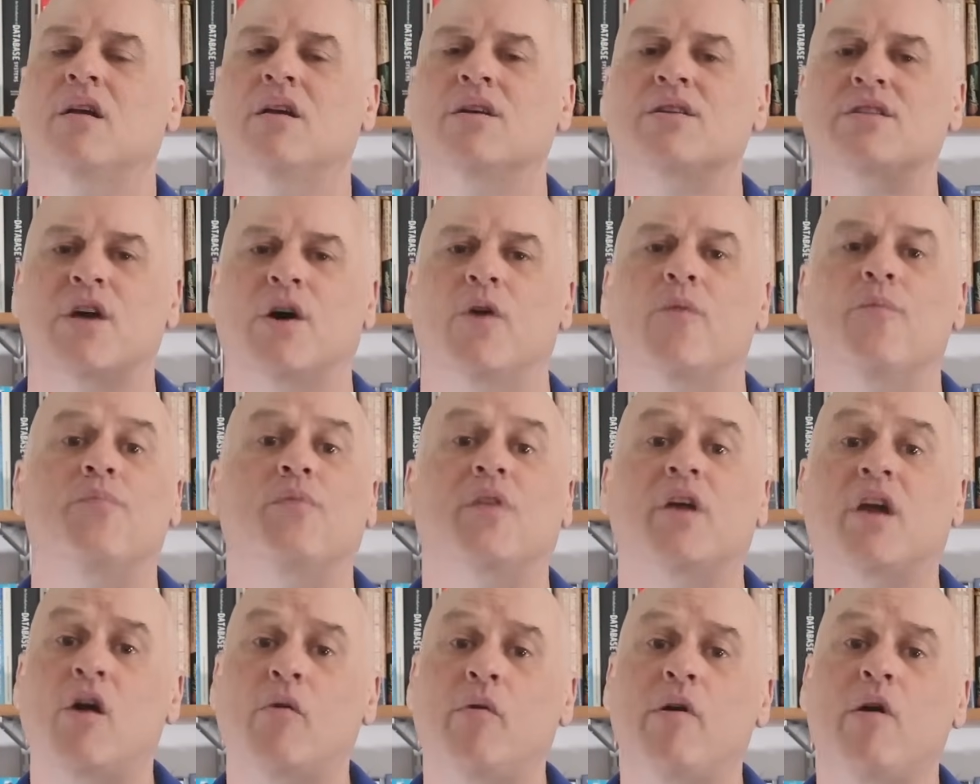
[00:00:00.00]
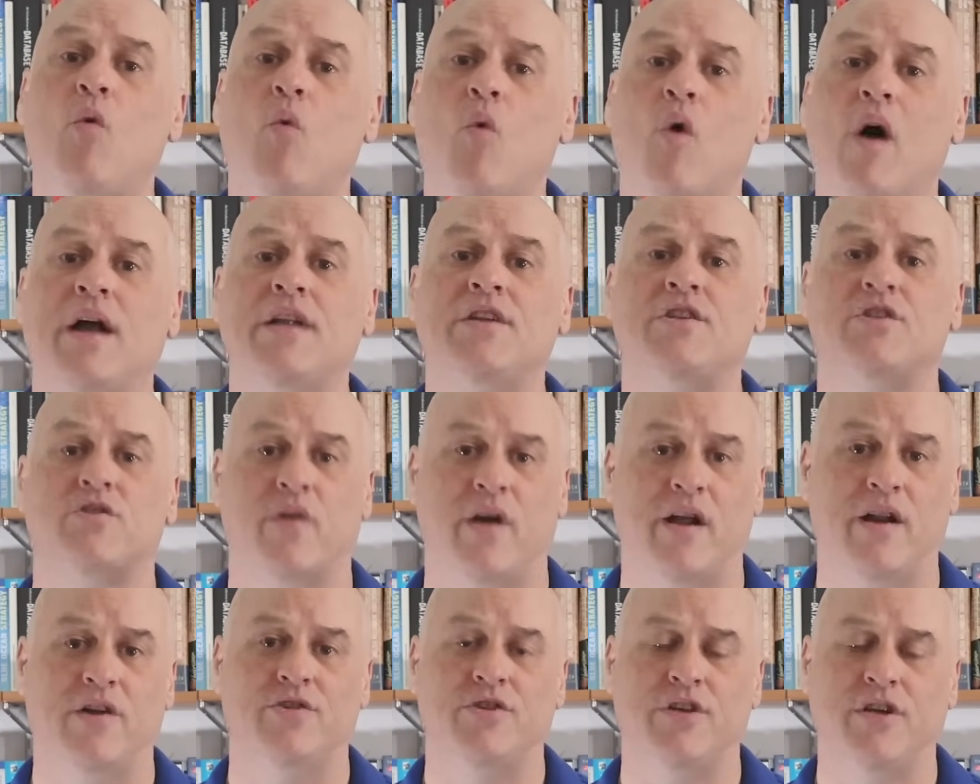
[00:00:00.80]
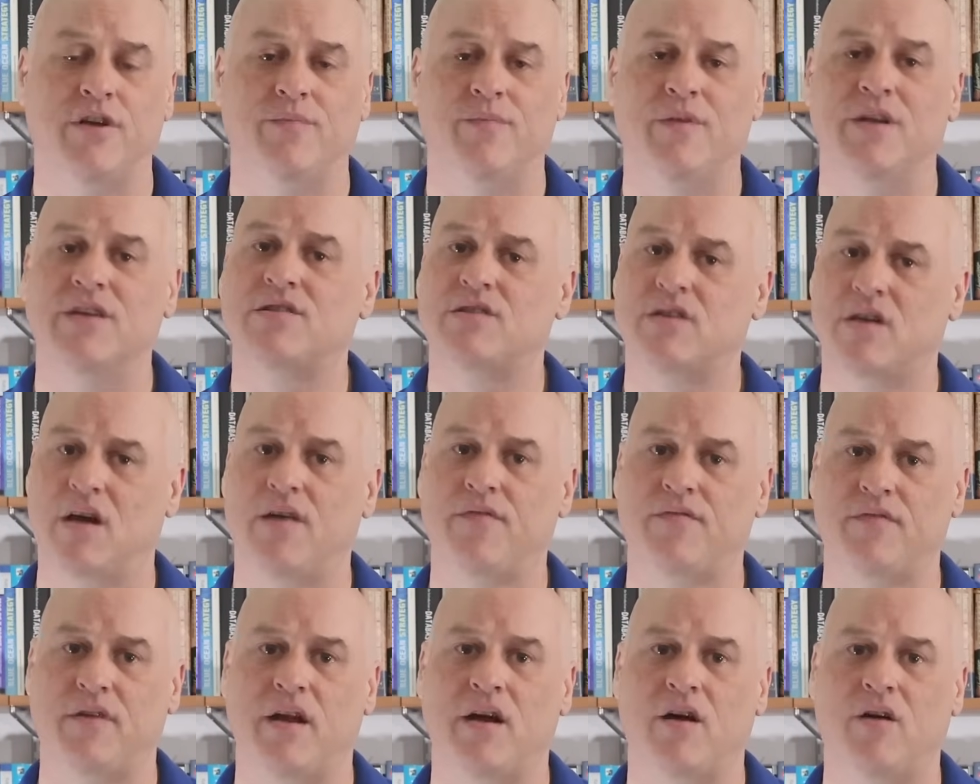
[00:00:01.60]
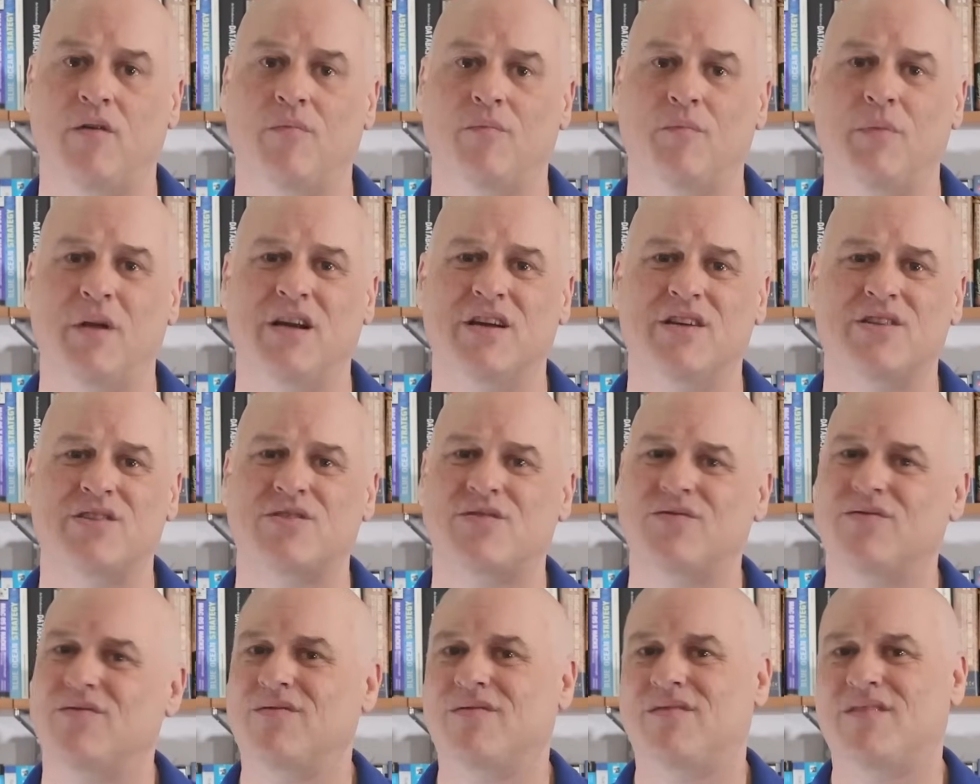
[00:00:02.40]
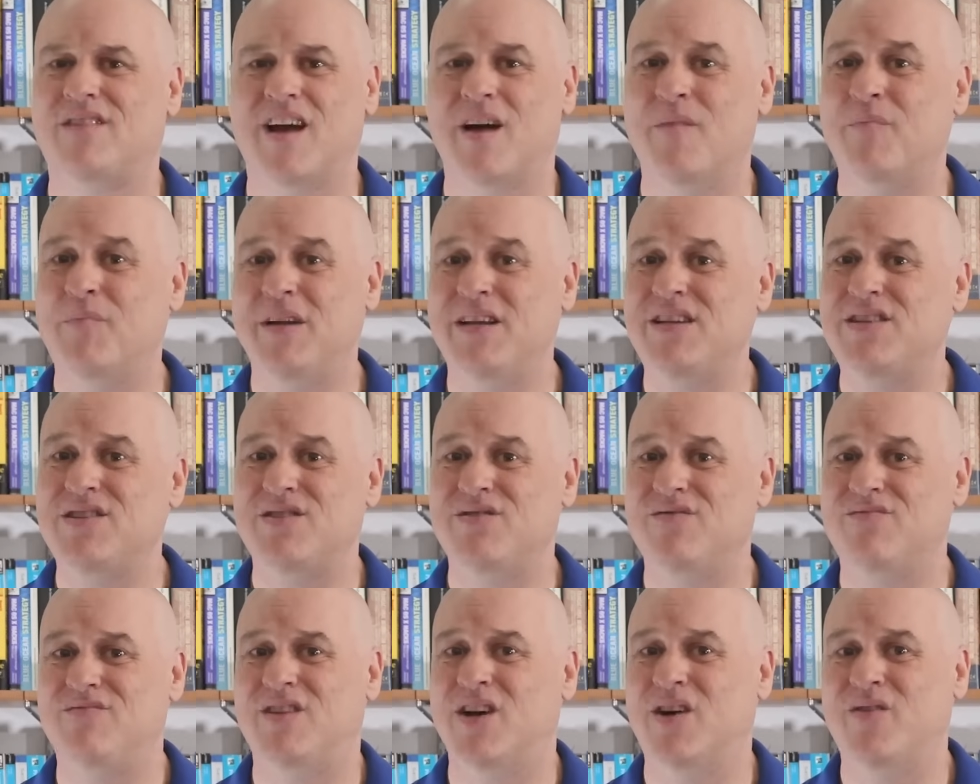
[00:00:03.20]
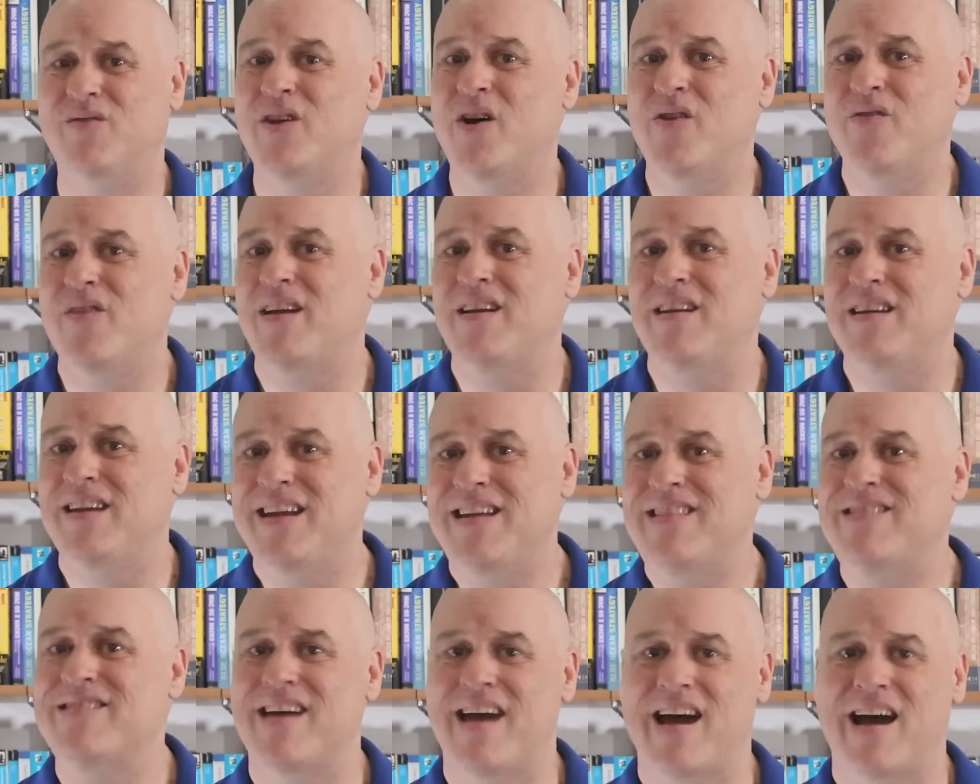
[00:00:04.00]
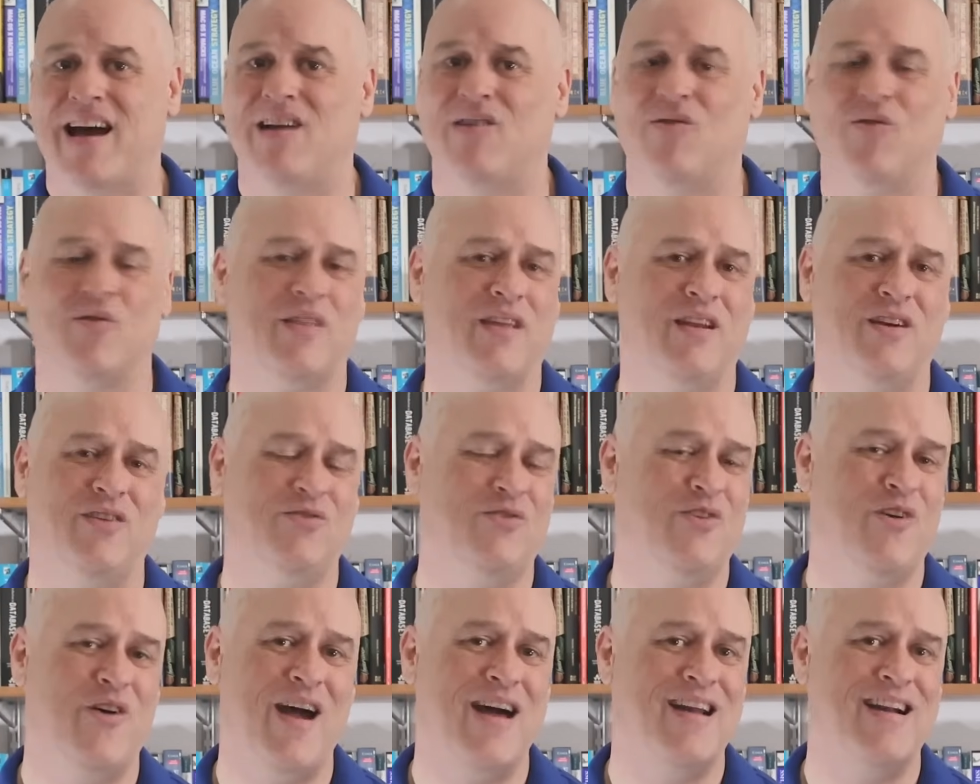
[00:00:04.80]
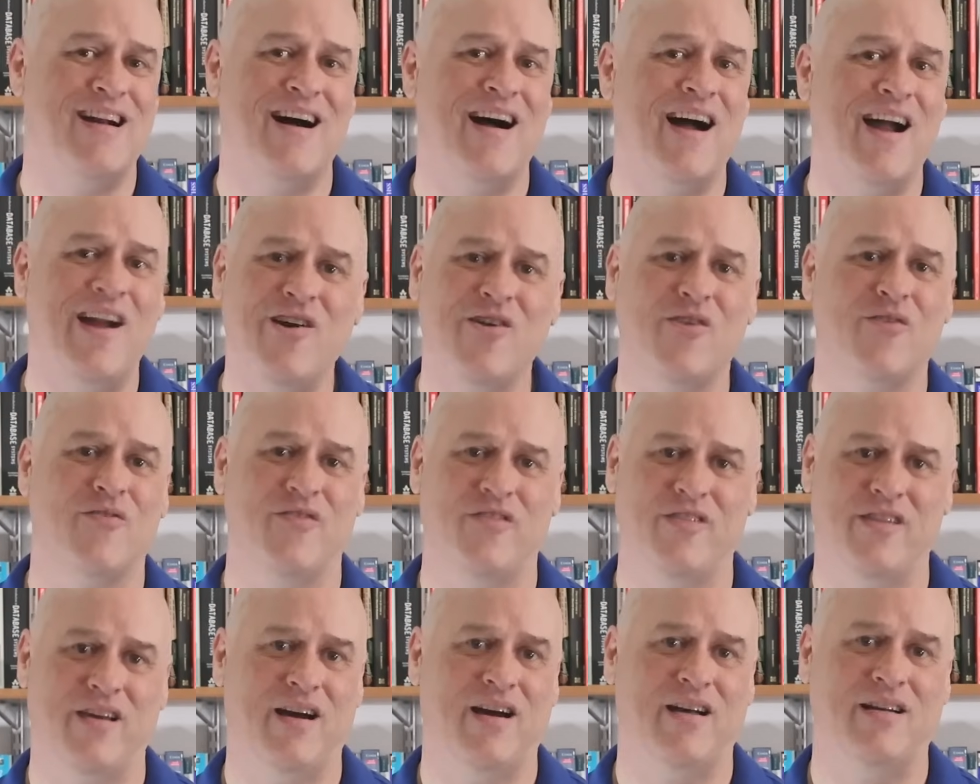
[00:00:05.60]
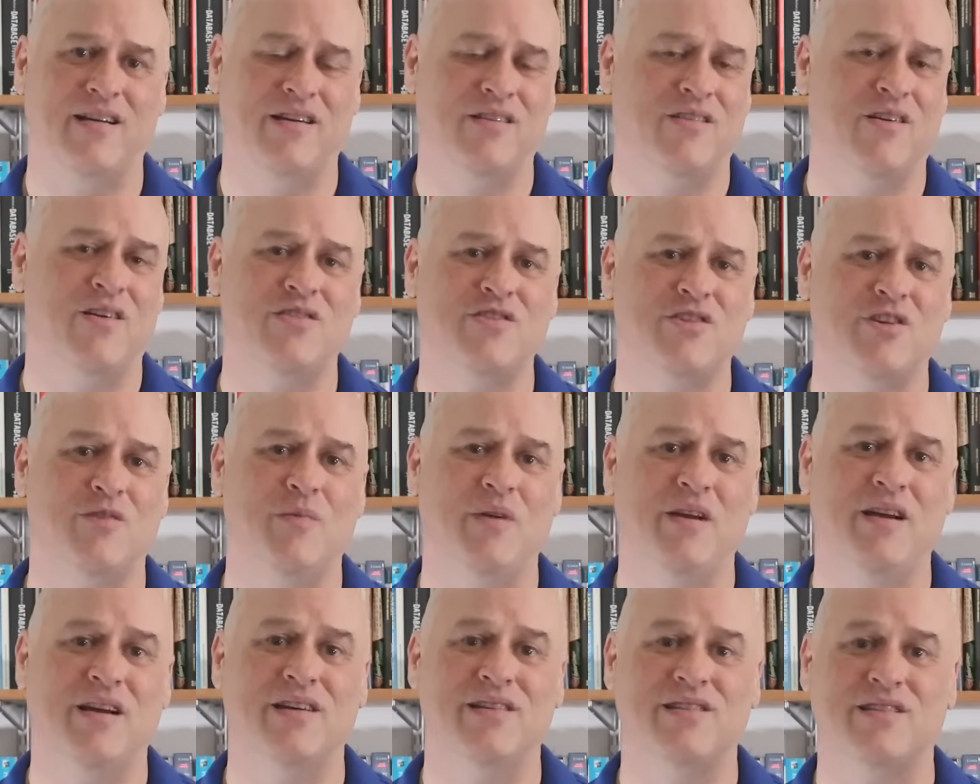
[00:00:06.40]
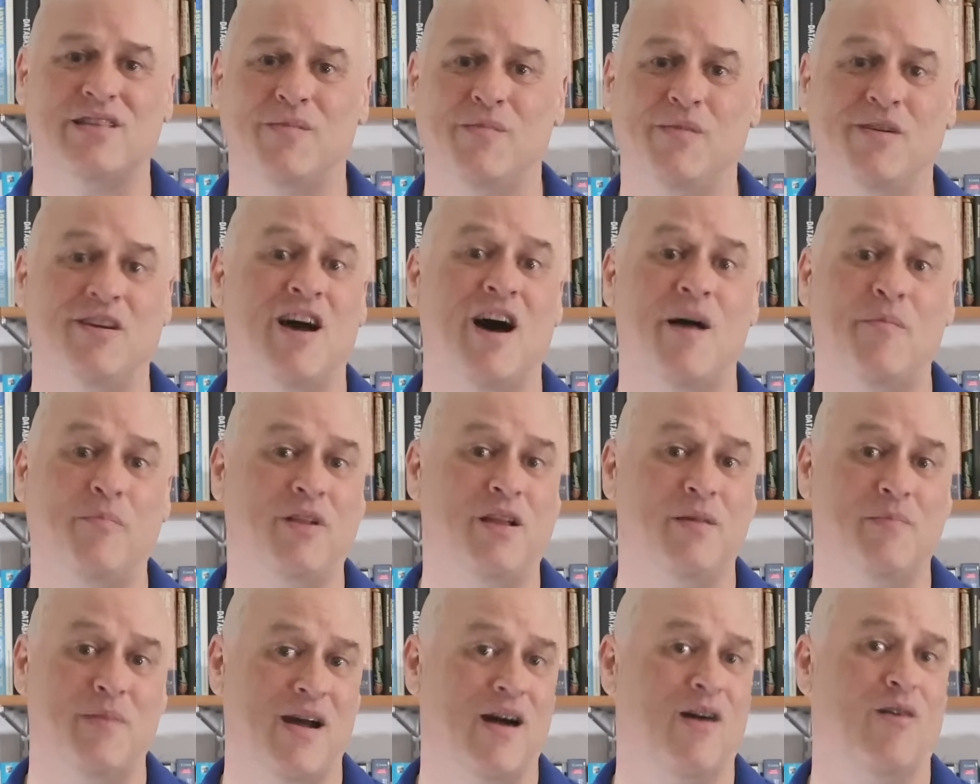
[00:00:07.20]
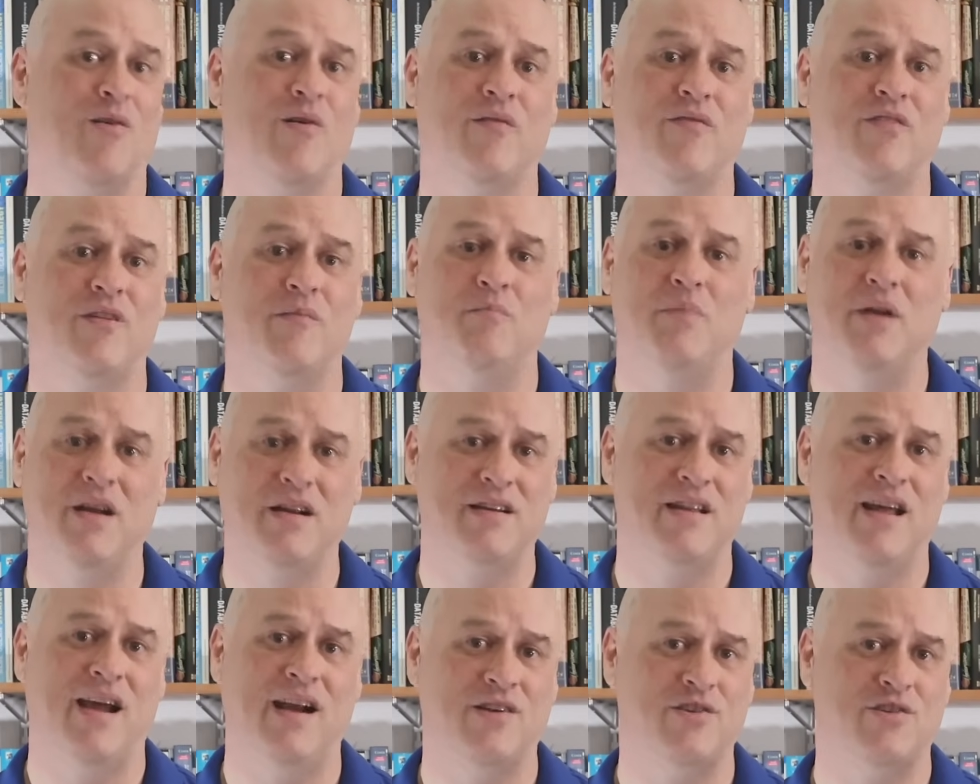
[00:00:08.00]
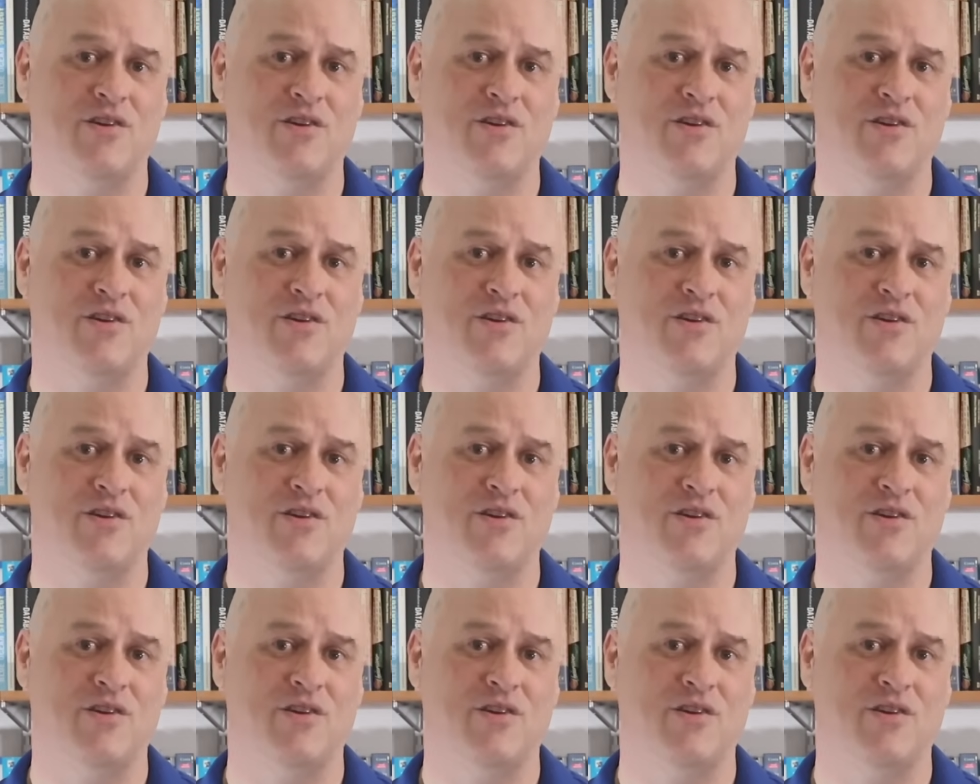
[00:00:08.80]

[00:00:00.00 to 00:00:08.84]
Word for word: So the going wide strategy is tough now because companies don't know they need that, or they don't know how to hire for that. And also because the monopoly power of the big tech